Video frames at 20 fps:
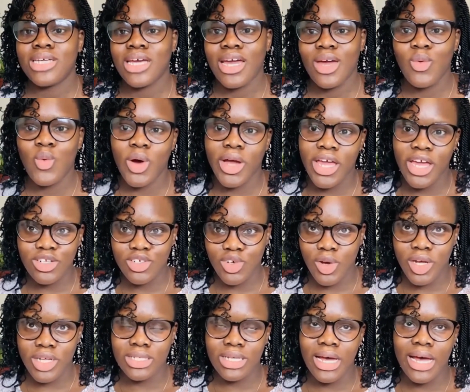say working
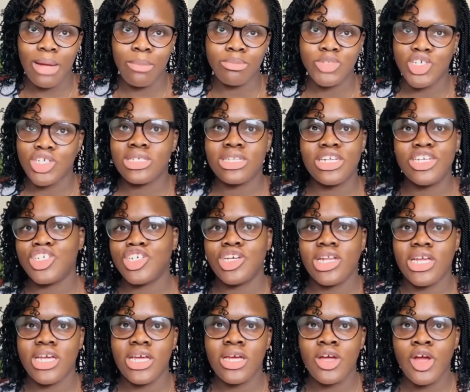drawings, I'm just
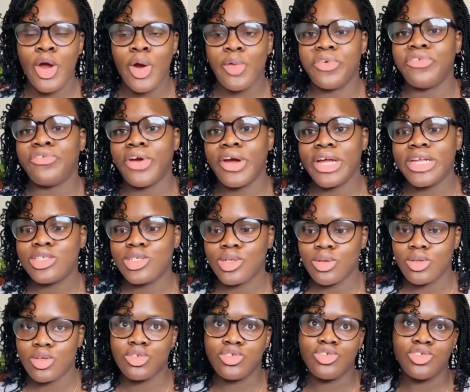literally referring
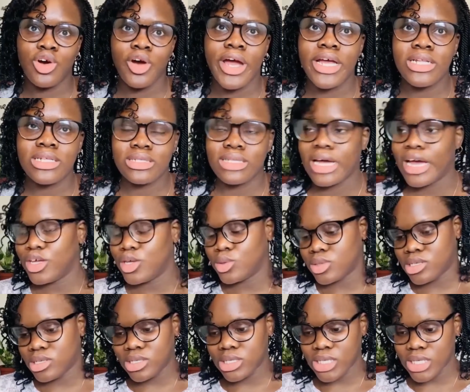to the drawings that
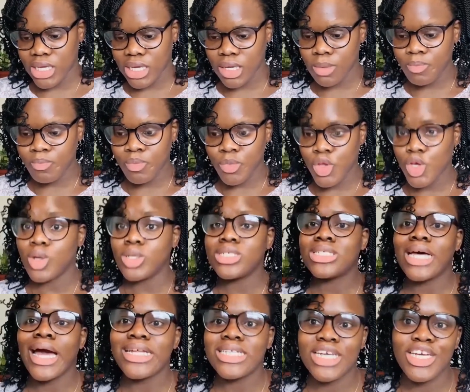you see your
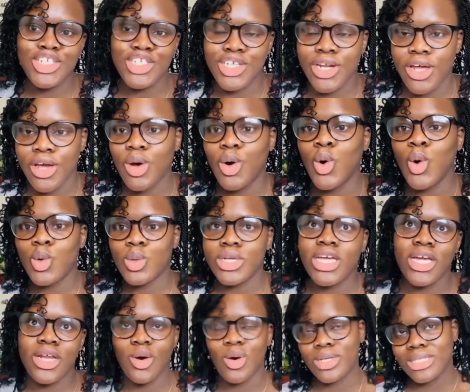site engineer
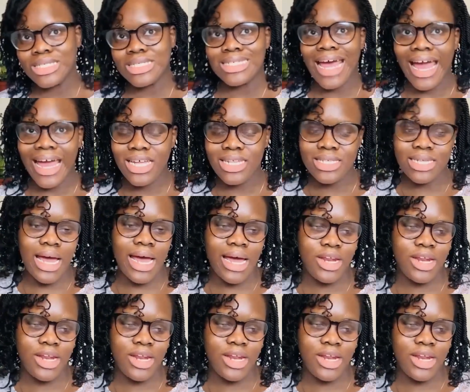holding on site,